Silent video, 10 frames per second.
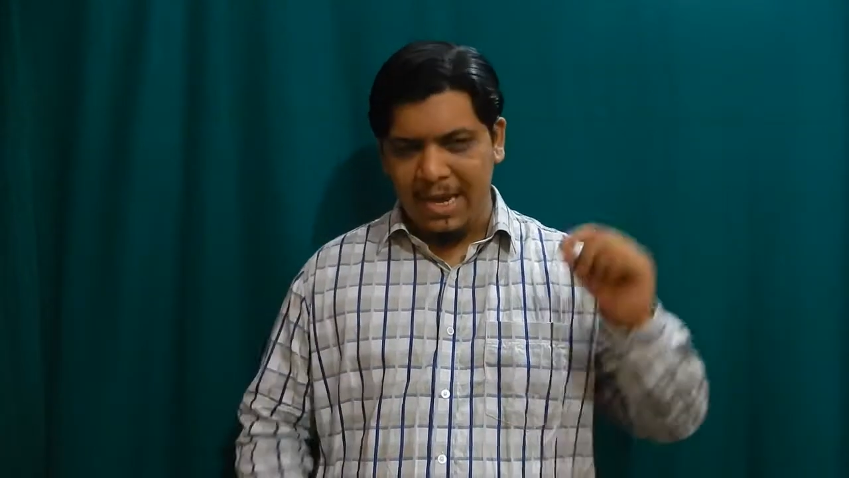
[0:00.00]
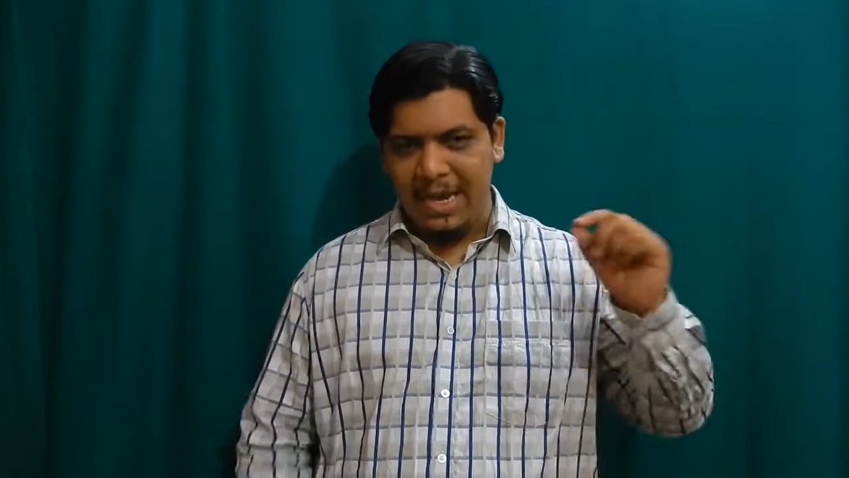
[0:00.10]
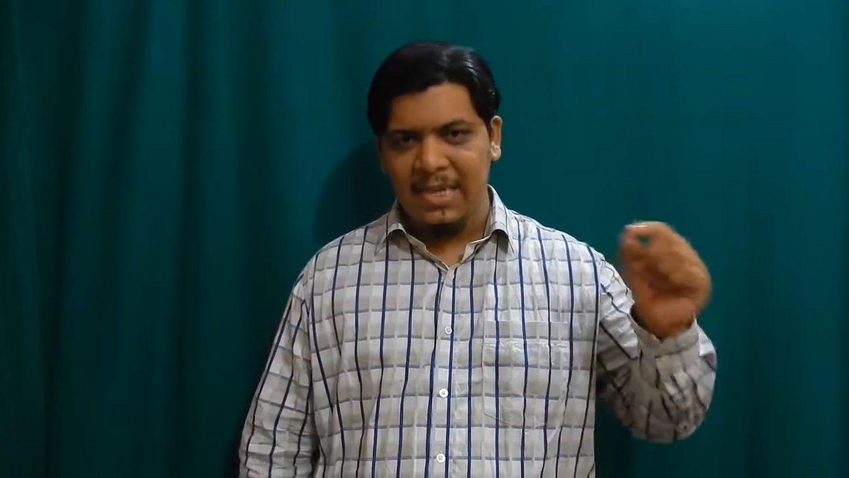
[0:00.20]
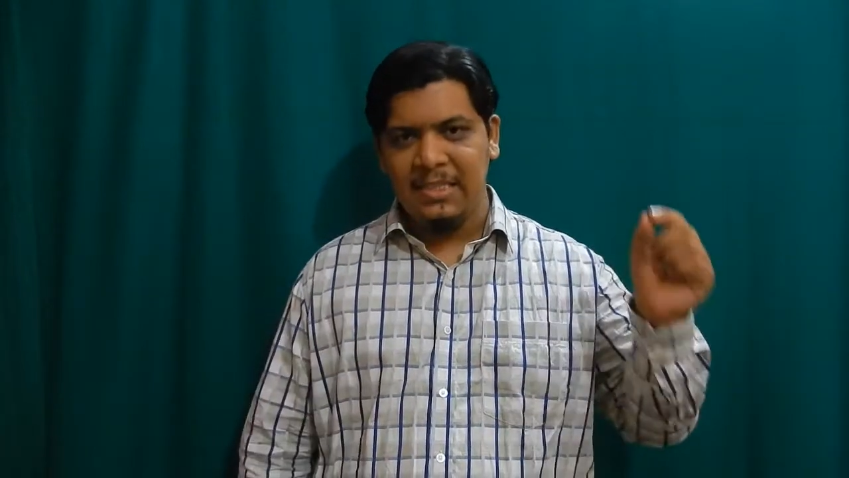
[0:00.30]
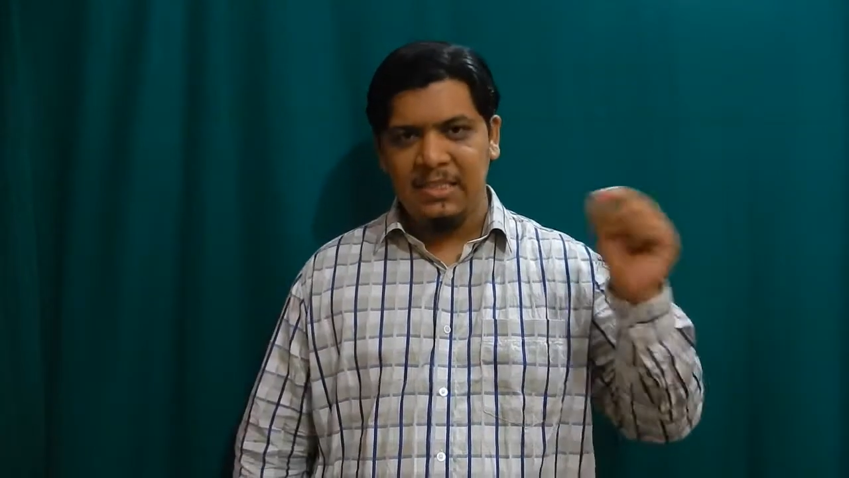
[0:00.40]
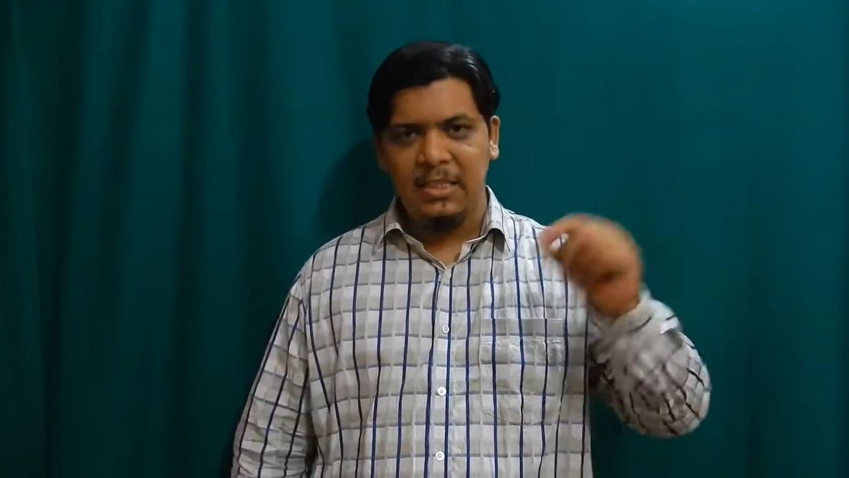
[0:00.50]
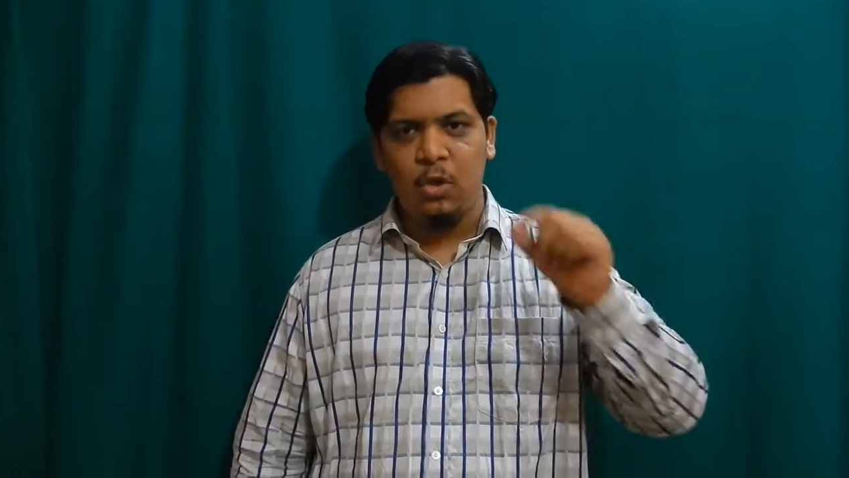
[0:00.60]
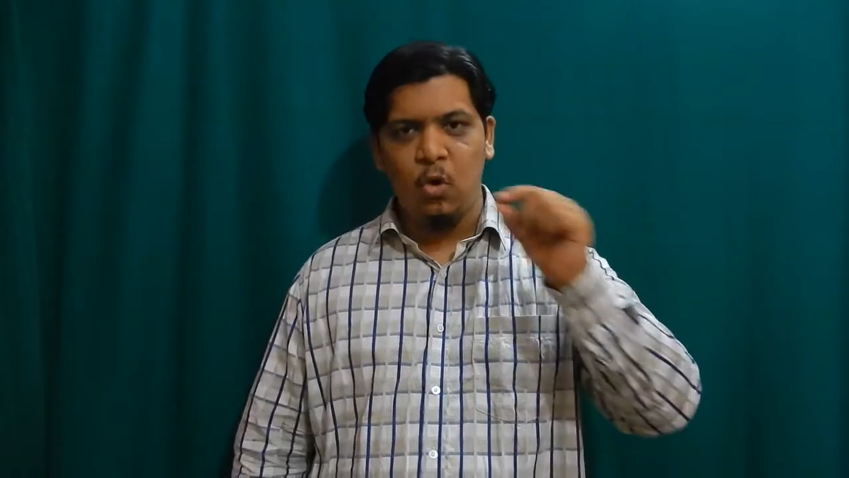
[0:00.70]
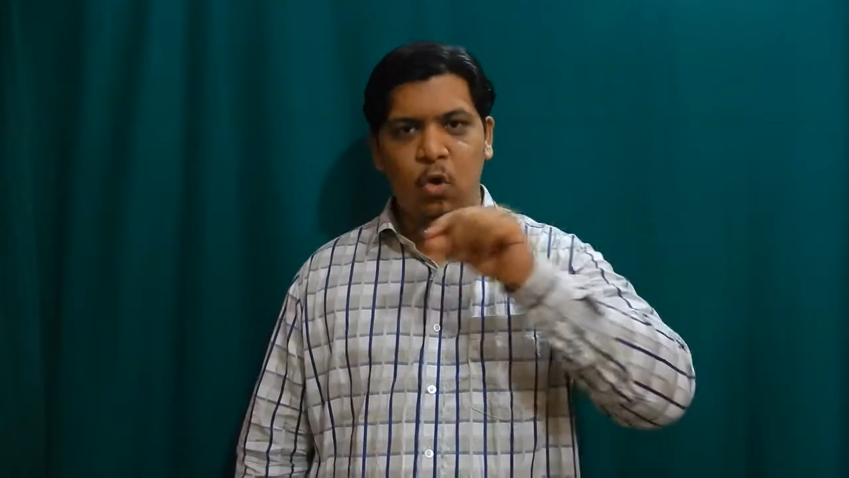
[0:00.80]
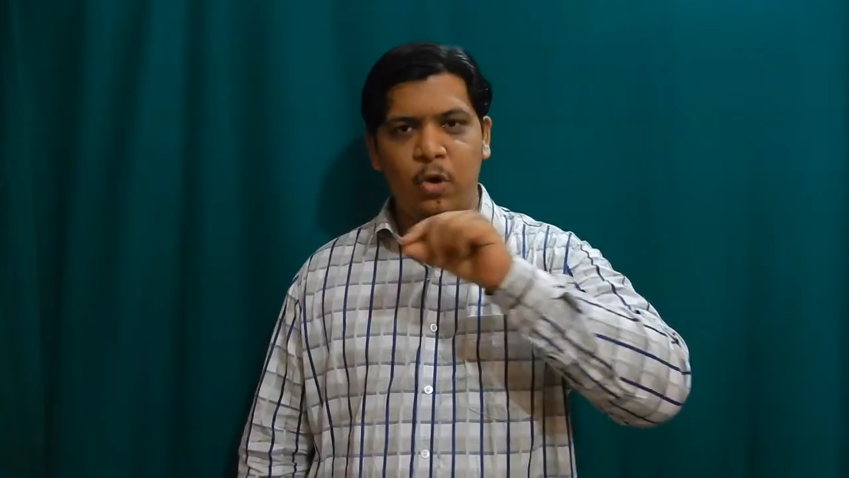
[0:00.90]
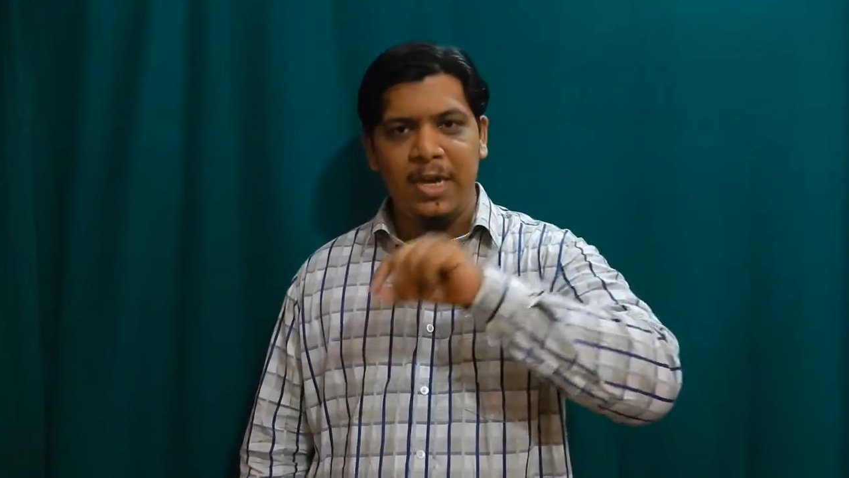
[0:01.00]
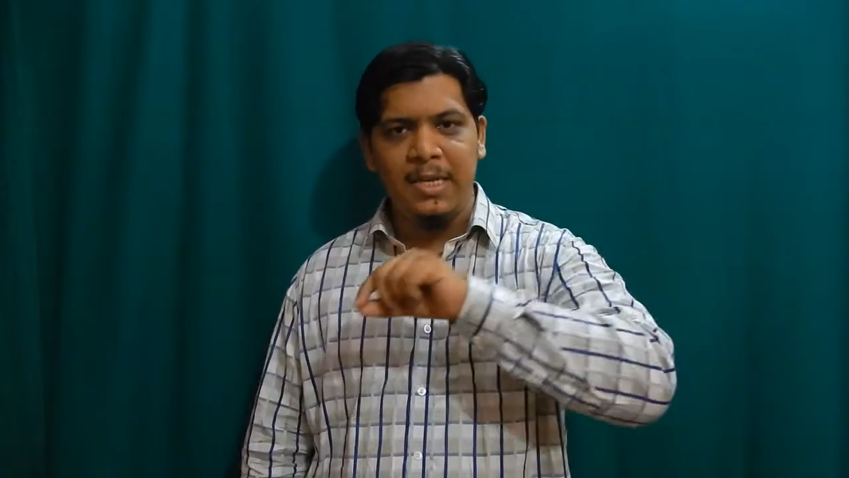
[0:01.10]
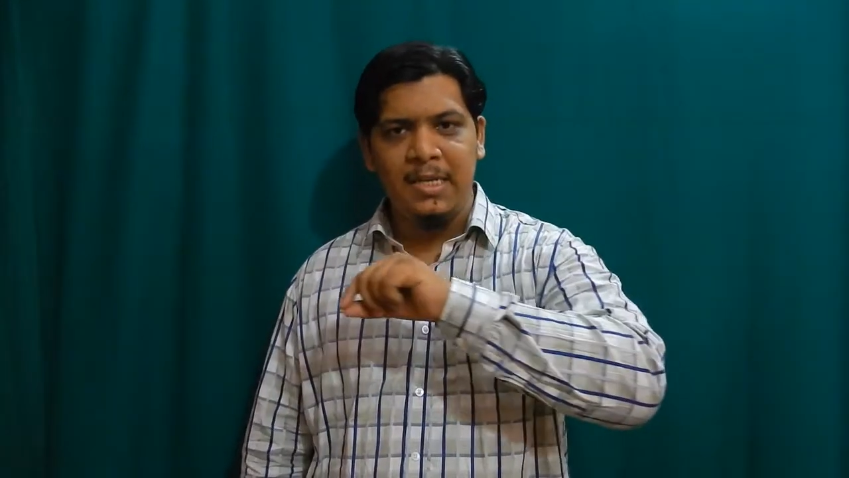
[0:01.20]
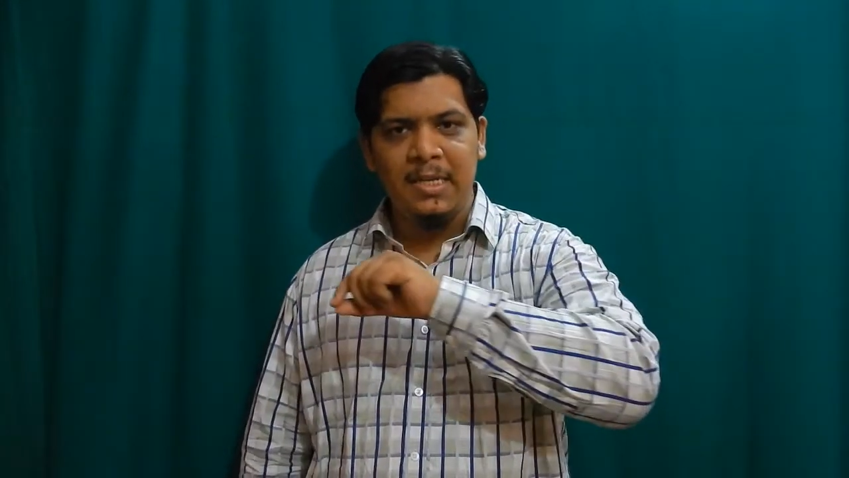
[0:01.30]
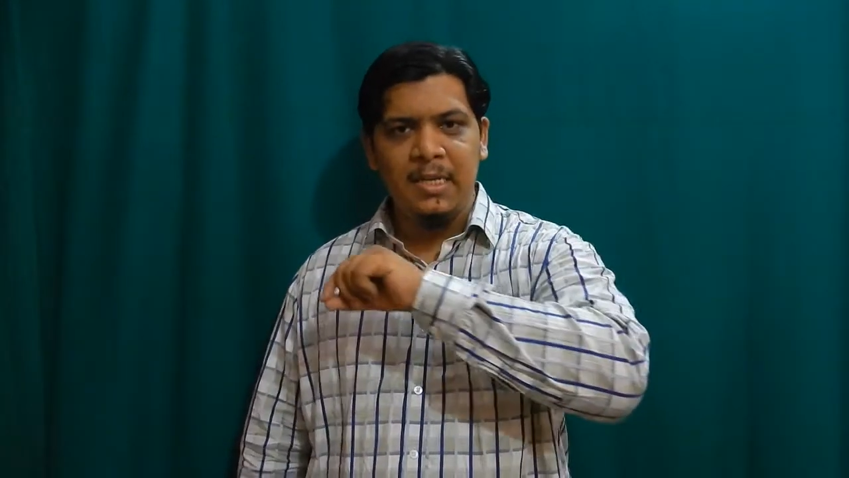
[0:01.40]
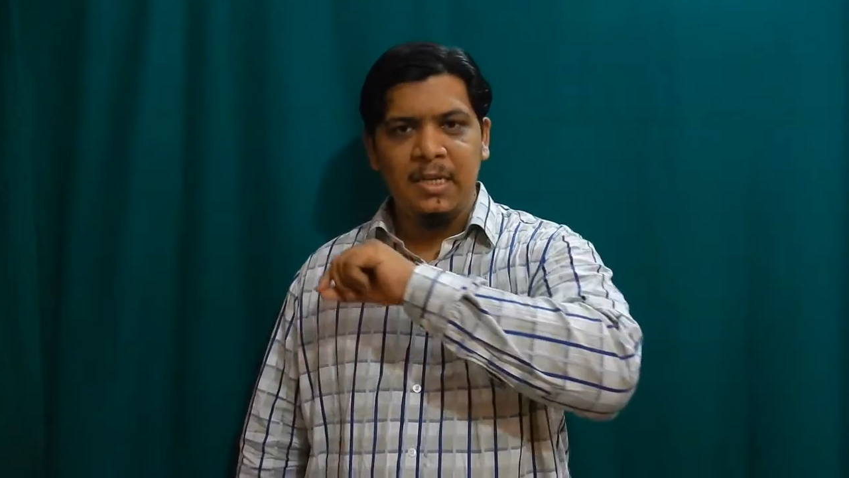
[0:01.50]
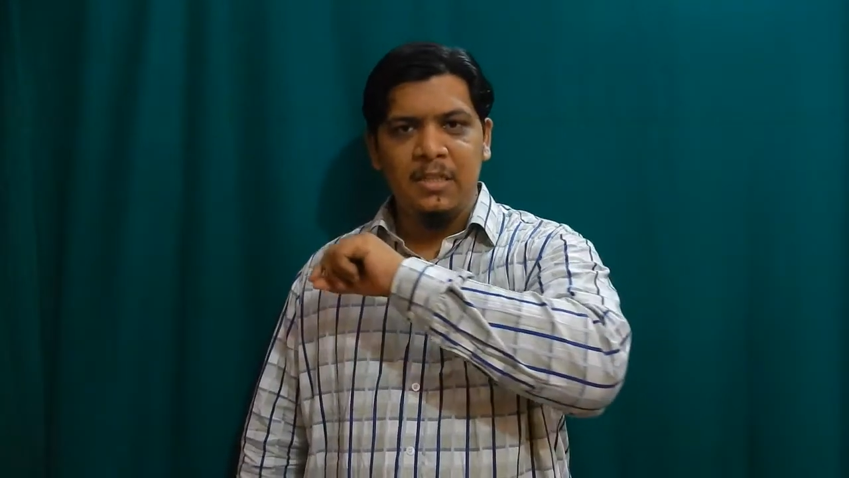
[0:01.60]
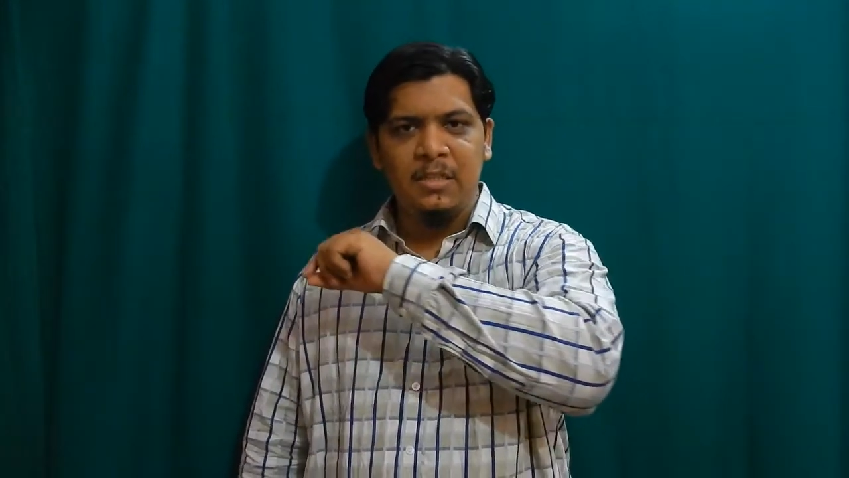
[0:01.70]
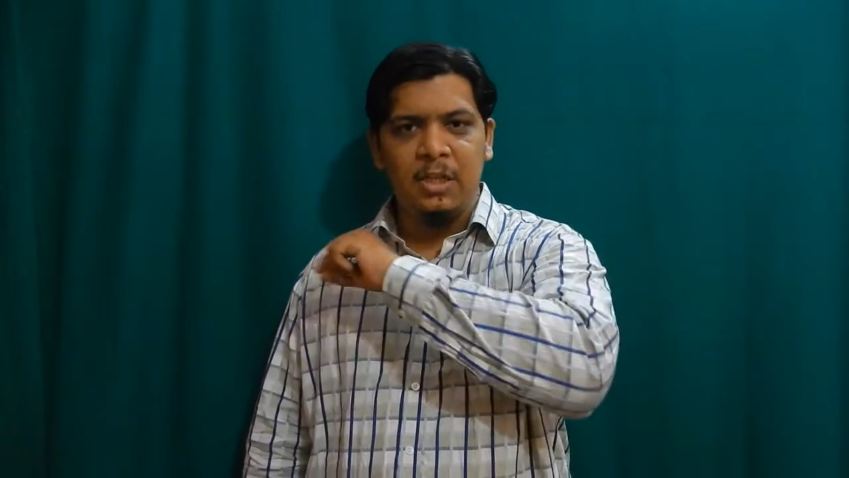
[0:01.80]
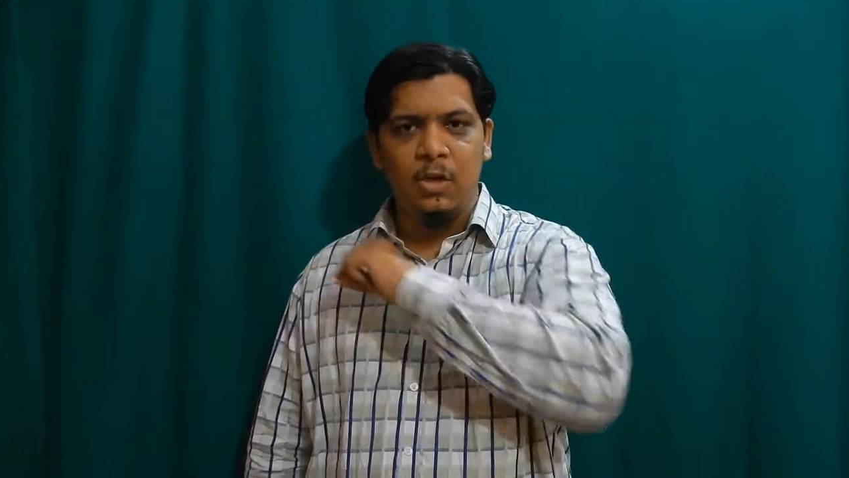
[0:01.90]

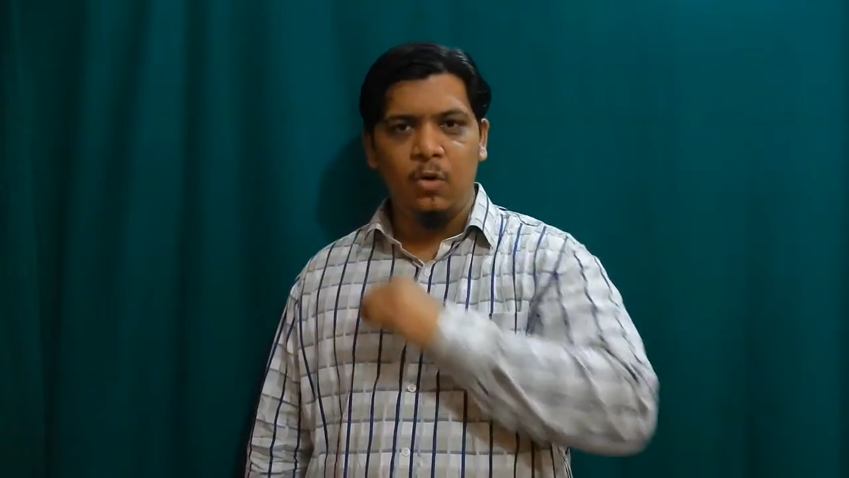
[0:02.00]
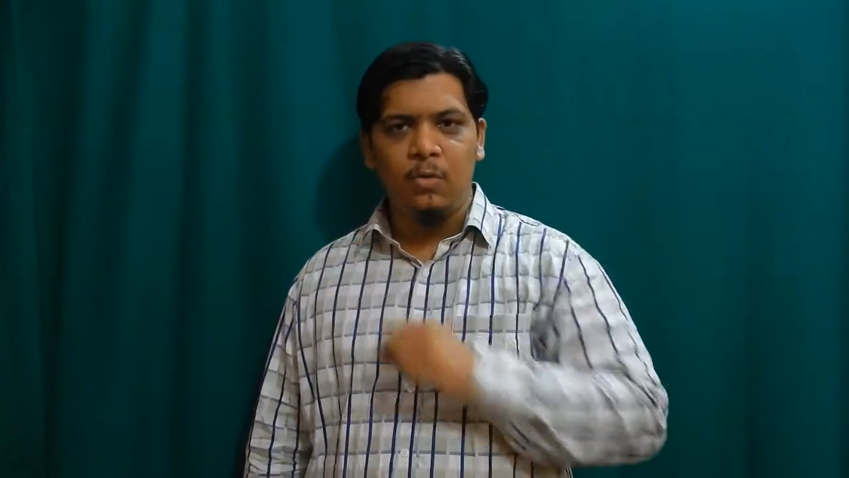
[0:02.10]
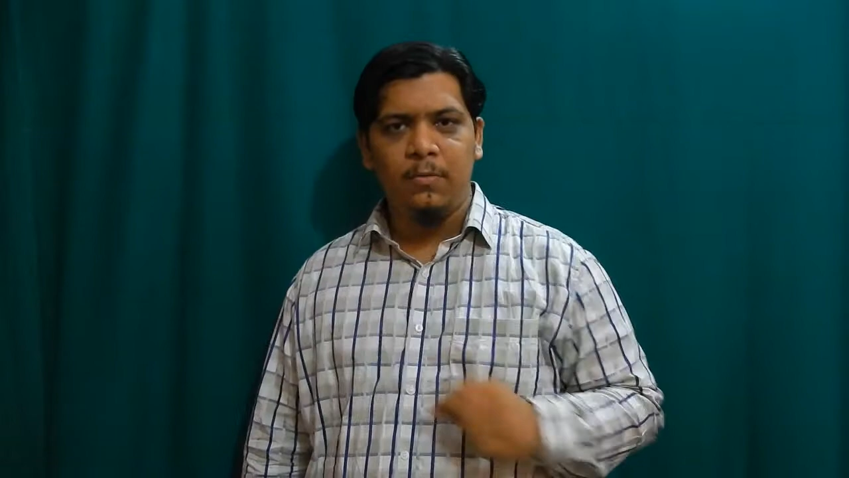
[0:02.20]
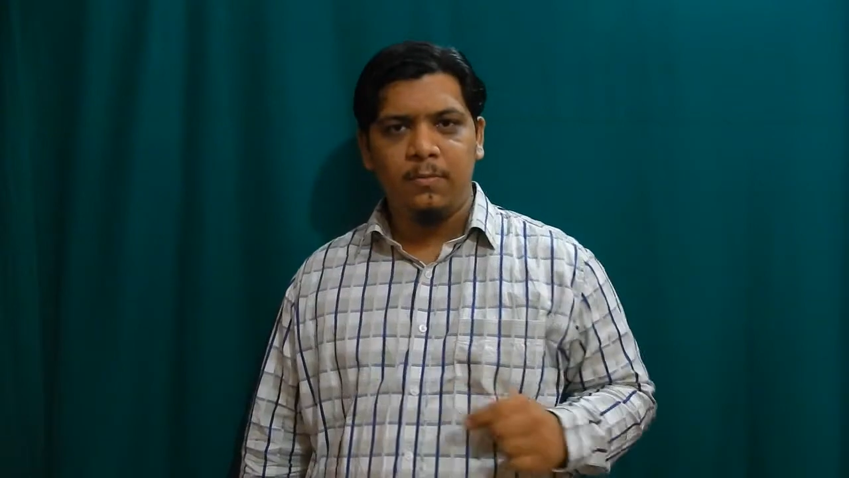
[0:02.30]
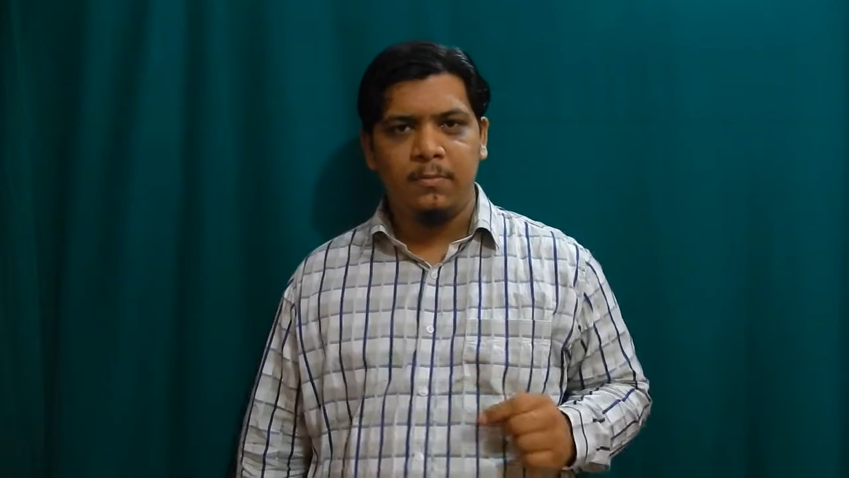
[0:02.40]
A-C-O-N-G-O.